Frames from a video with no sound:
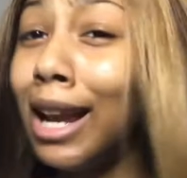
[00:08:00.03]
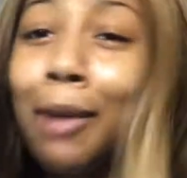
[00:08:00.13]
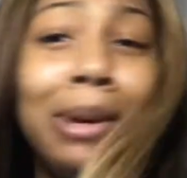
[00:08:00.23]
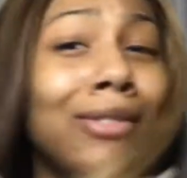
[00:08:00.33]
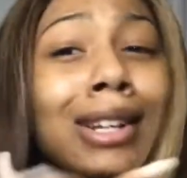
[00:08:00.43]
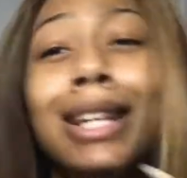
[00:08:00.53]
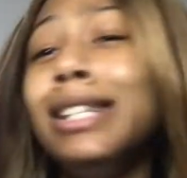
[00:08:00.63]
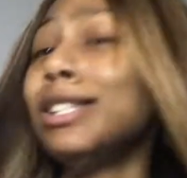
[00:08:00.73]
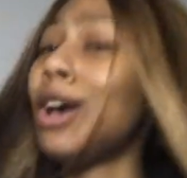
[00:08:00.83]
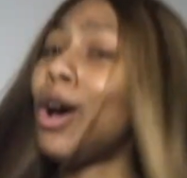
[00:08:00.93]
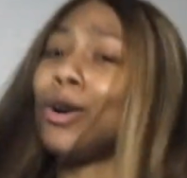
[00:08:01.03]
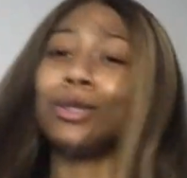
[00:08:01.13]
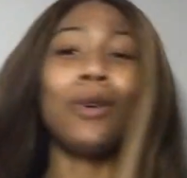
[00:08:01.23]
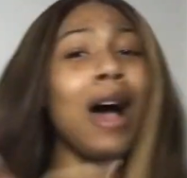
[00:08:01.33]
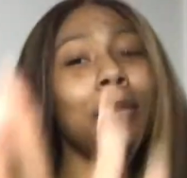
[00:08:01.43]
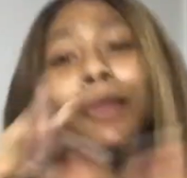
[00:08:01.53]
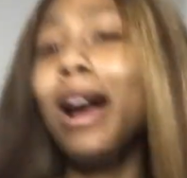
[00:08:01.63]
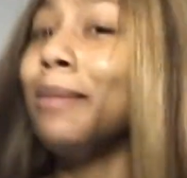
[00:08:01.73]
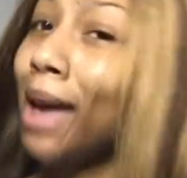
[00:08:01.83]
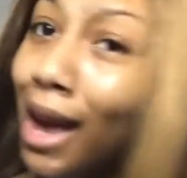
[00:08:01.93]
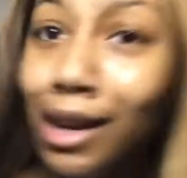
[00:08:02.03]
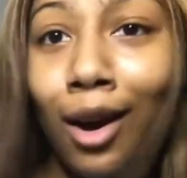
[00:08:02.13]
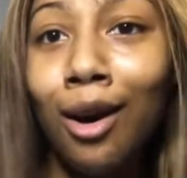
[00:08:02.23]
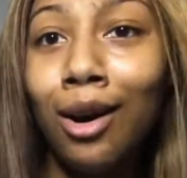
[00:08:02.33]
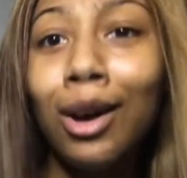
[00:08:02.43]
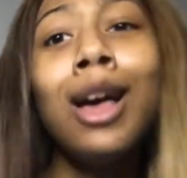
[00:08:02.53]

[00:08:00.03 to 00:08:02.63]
be finito. So I'll be right back, y'all.